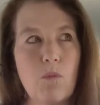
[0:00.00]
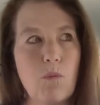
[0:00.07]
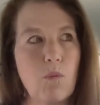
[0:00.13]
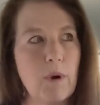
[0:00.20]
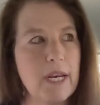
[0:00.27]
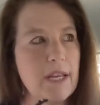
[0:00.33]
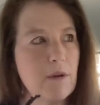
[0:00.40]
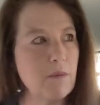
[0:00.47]

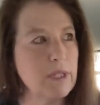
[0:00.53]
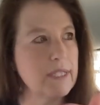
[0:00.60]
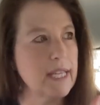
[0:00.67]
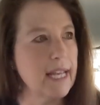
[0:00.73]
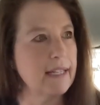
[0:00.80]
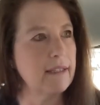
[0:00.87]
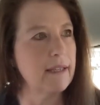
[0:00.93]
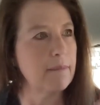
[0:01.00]
what do you, what's
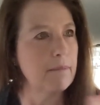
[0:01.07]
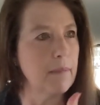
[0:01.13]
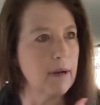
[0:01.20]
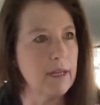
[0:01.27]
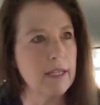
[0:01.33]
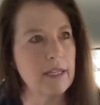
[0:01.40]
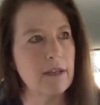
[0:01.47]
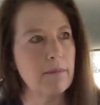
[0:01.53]
that the
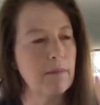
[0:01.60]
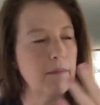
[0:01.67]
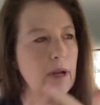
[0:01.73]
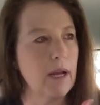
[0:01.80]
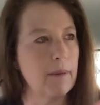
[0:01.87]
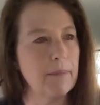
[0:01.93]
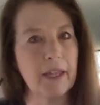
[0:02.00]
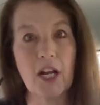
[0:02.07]
you,
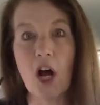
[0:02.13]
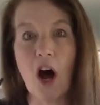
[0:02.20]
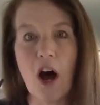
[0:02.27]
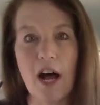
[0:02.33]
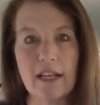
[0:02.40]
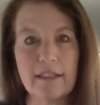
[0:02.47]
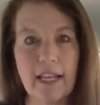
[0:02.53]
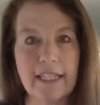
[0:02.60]
um, the
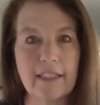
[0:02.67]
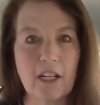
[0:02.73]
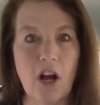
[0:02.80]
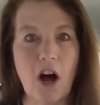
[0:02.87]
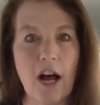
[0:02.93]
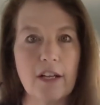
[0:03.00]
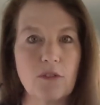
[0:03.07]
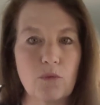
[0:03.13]
gauze like the
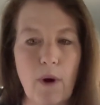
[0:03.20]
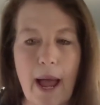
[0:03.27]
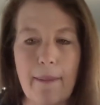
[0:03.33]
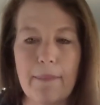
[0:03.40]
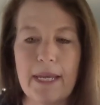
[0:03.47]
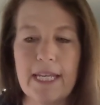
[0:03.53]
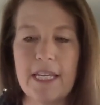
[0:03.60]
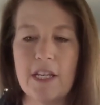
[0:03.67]
gauze
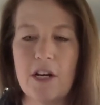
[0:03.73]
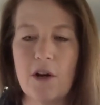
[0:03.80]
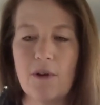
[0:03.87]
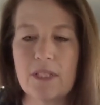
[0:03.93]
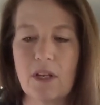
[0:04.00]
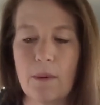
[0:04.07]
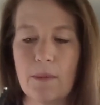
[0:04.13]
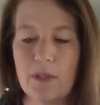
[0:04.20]
wrapping you know
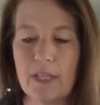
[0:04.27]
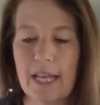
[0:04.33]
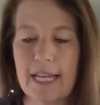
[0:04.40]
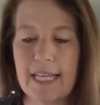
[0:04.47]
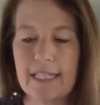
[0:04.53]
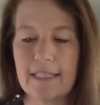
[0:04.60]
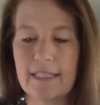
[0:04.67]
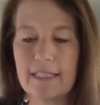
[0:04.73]
it's almost like
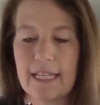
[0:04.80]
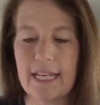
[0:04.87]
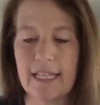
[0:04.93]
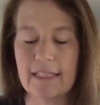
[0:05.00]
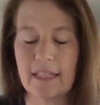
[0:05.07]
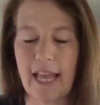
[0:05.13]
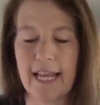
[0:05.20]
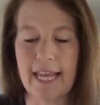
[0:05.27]
it's
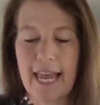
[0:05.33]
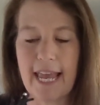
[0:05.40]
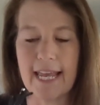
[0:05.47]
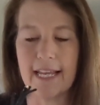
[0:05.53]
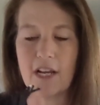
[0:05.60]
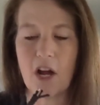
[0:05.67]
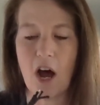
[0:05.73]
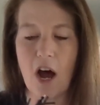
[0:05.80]
it's like a
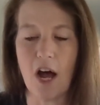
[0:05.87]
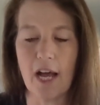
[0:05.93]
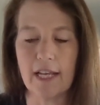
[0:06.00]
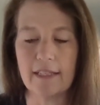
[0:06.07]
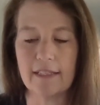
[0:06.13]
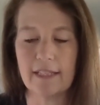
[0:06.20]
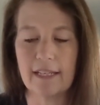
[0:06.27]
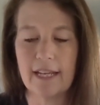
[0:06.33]

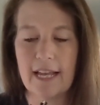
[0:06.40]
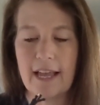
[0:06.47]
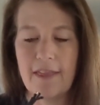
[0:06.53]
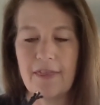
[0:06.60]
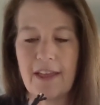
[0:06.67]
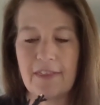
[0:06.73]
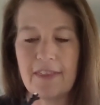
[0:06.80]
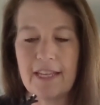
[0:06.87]
gauze
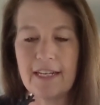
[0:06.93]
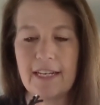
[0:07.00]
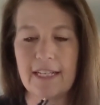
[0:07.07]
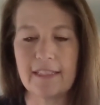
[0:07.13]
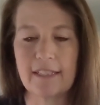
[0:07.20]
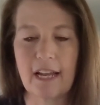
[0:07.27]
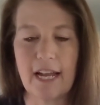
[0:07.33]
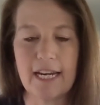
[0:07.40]
that then
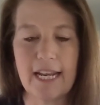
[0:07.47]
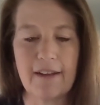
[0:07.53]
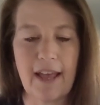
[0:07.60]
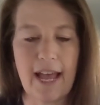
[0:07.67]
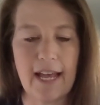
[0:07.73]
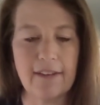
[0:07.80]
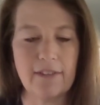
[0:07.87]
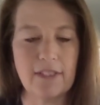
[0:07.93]
has kind of
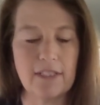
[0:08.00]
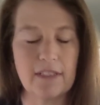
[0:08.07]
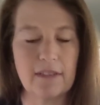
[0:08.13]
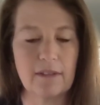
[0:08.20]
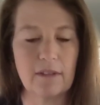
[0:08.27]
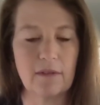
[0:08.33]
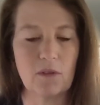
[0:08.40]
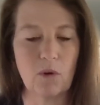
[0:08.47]
has
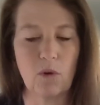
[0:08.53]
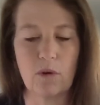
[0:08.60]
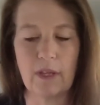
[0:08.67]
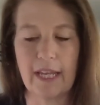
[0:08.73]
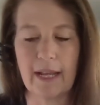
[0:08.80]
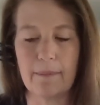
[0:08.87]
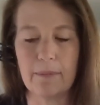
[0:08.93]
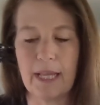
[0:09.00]
uh, or
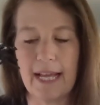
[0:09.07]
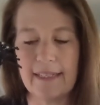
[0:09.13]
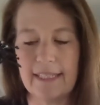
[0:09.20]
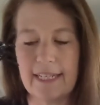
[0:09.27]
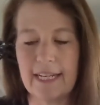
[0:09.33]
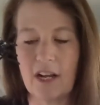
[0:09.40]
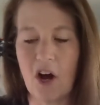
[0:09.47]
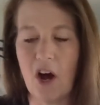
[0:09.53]
like a
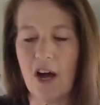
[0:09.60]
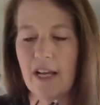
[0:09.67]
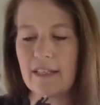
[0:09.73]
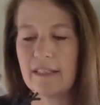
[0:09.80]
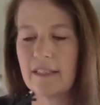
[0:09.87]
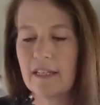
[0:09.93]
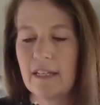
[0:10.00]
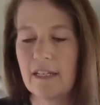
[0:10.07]
plastic
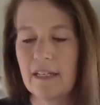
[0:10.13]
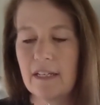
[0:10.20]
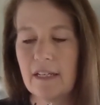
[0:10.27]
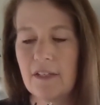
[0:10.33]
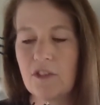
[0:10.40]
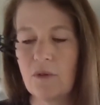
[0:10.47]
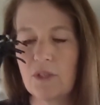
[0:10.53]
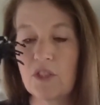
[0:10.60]
gauze
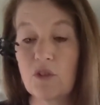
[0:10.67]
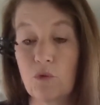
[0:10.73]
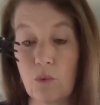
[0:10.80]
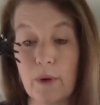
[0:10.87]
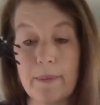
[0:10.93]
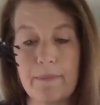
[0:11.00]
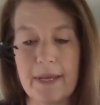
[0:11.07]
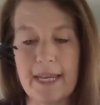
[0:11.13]
so it's
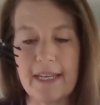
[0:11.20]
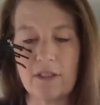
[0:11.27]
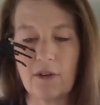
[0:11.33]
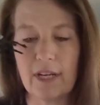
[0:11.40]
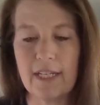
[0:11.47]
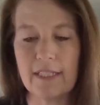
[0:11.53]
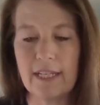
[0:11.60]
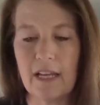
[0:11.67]
grippy so
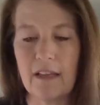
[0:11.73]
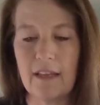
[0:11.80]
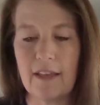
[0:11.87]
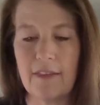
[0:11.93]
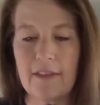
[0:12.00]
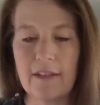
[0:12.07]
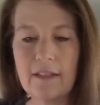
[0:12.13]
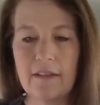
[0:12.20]
I can tell
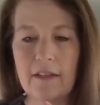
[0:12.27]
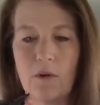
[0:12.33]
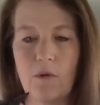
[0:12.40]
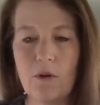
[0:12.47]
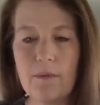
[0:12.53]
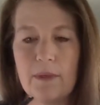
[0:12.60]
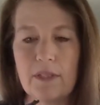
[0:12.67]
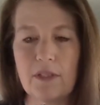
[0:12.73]
that the the
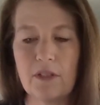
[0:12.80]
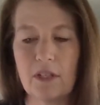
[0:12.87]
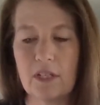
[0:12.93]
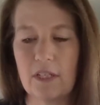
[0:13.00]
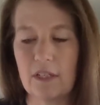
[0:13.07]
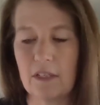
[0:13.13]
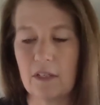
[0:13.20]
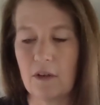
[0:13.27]
ornaments are
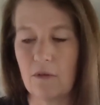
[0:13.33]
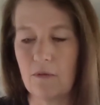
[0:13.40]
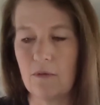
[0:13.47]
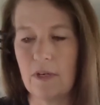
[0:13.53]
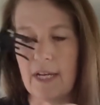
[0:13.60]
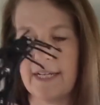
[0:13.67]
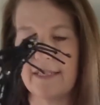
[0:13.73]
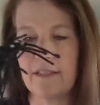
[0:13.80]
gonna go
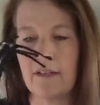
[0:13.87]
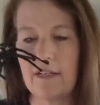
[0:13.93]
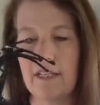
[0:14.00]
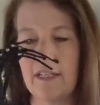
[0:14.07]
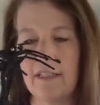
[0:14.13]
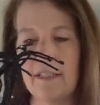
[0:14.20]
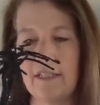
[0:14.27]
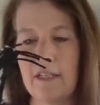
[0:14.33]
nice on
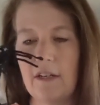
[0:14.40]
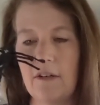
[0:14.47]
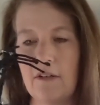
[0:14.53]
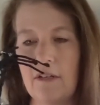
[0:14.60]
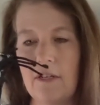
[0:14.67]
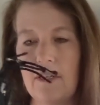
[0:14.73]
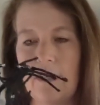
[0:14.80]
this here